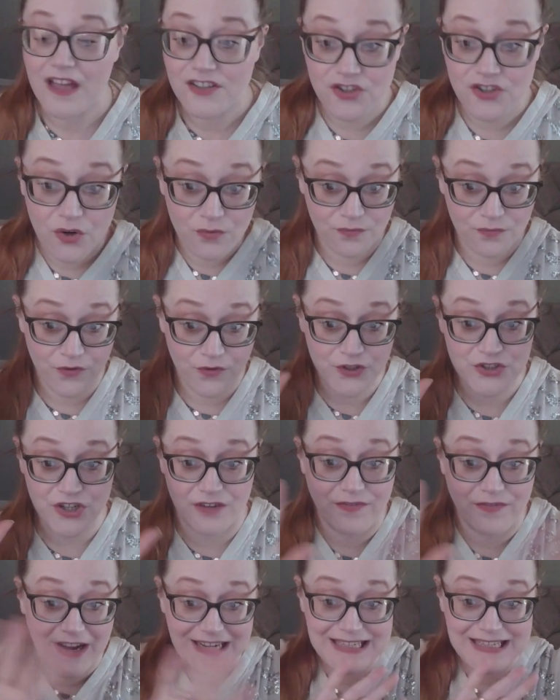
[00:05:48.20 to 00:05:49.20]
So first
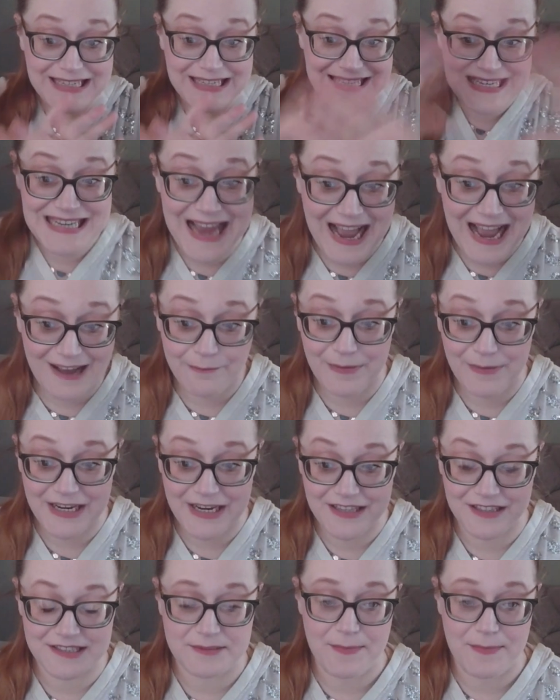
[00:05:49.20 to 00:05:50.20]
off, I did not
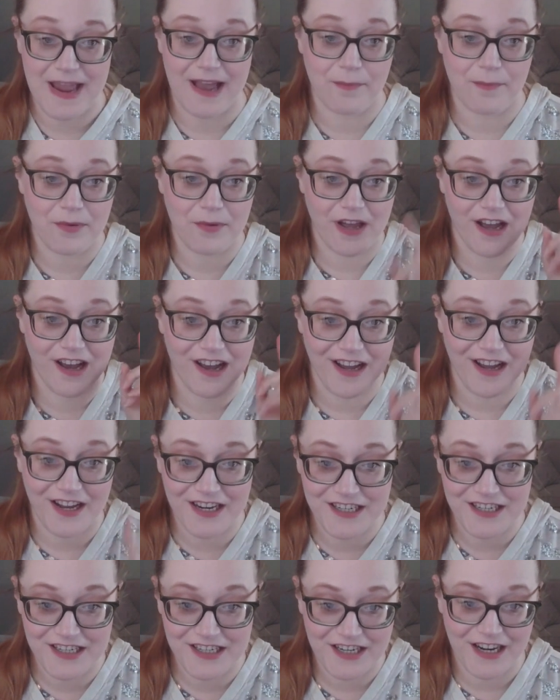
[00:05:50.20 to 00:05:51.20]
make this map.
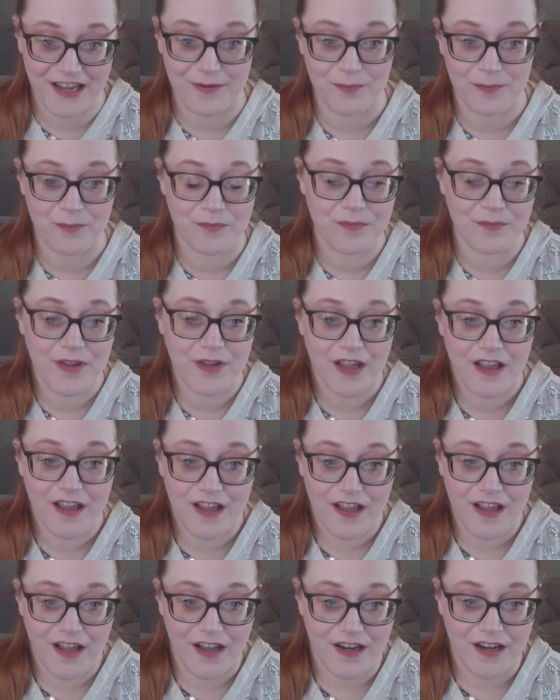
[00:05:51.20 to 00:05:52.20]
I am
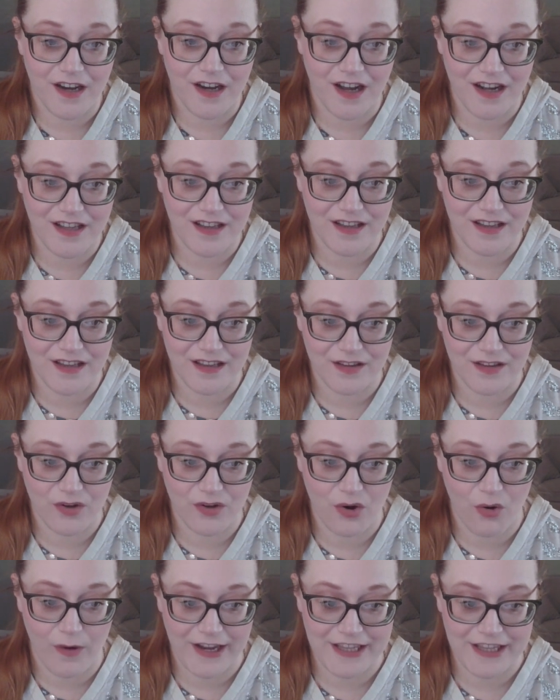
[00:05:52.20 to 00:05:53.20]
not
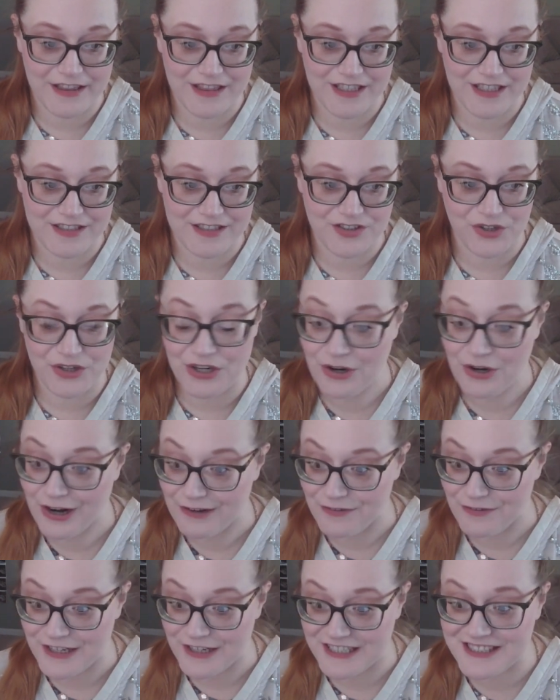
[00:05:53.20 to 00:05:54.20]
quite this good at
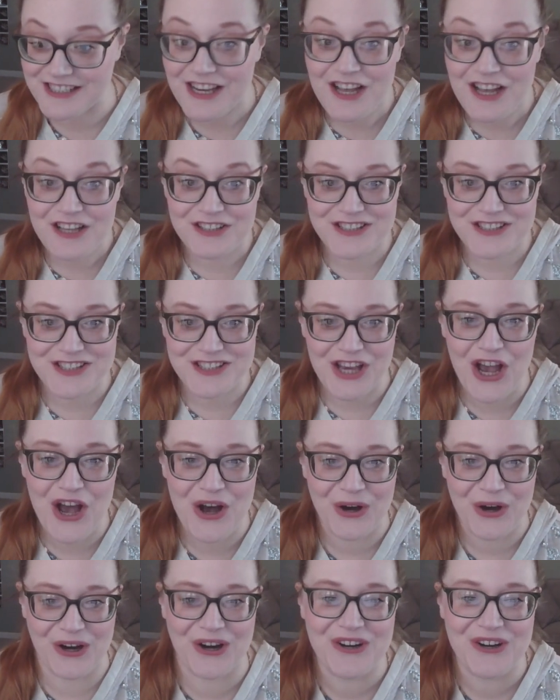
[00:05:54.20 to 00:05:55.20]
graphics. So
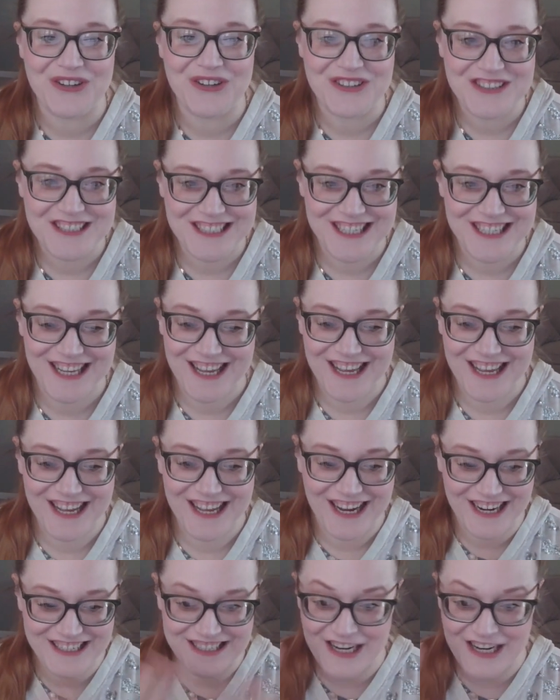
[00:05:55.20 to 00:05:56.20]

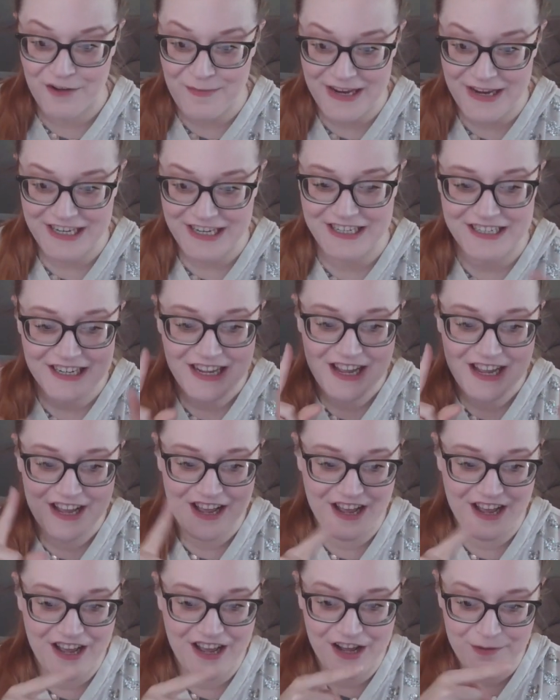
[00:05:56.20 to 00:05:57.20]
I did not make it.
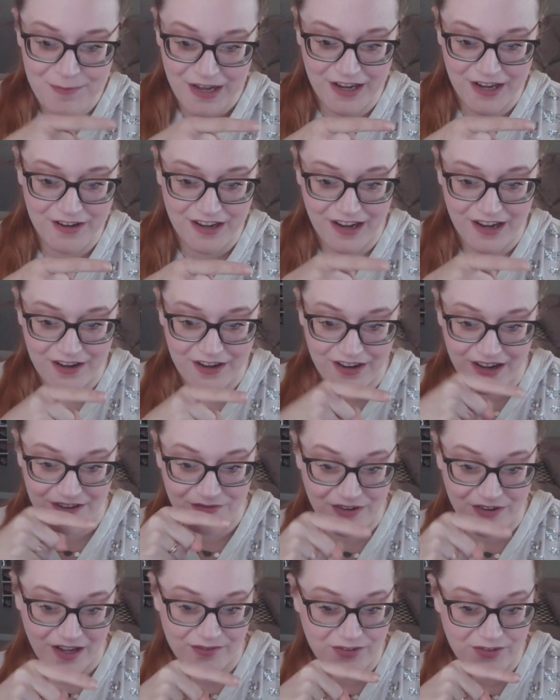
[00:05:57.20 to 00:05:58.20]

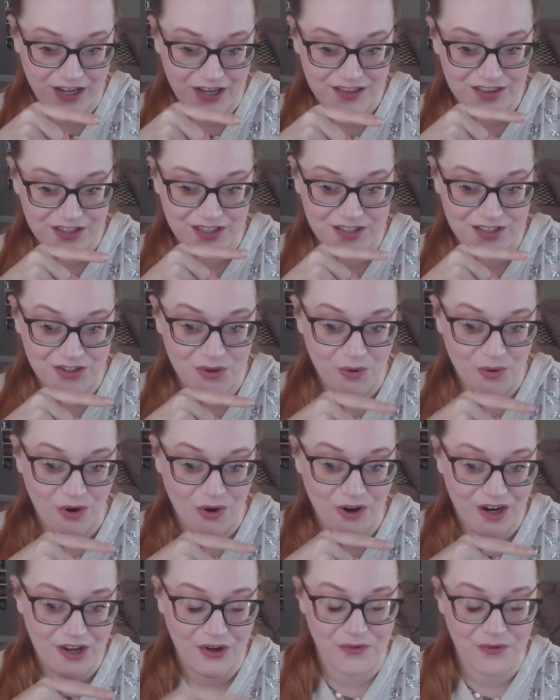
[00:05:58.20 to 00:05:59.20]
I've got the
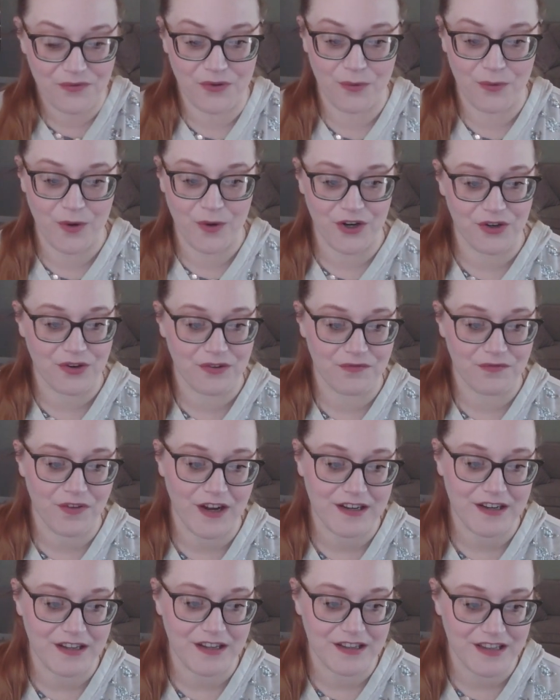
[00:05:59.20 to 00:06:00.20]
URL for where you can
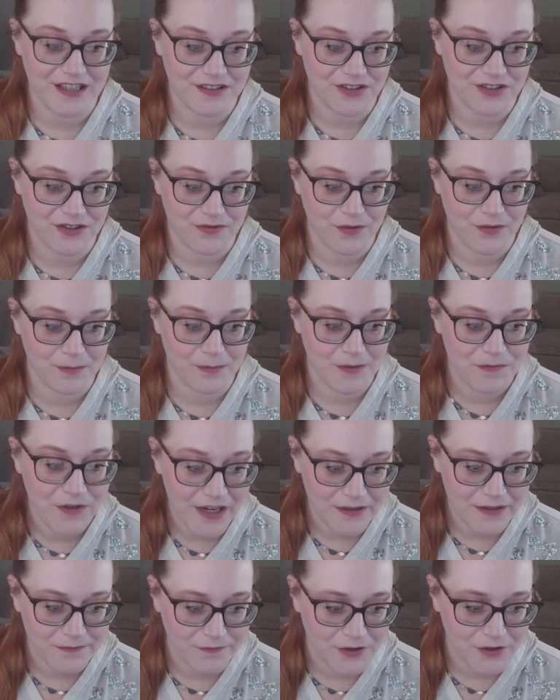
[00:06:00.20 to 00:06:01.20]
find it. These are from the
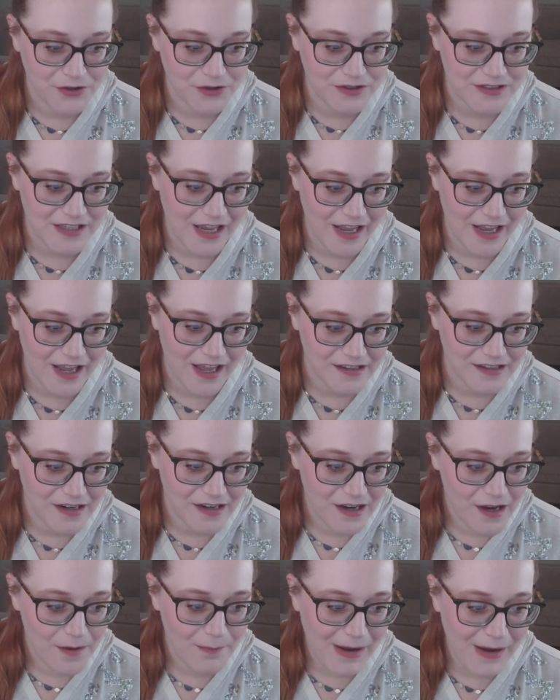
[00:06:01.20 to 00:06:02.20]
fine folks at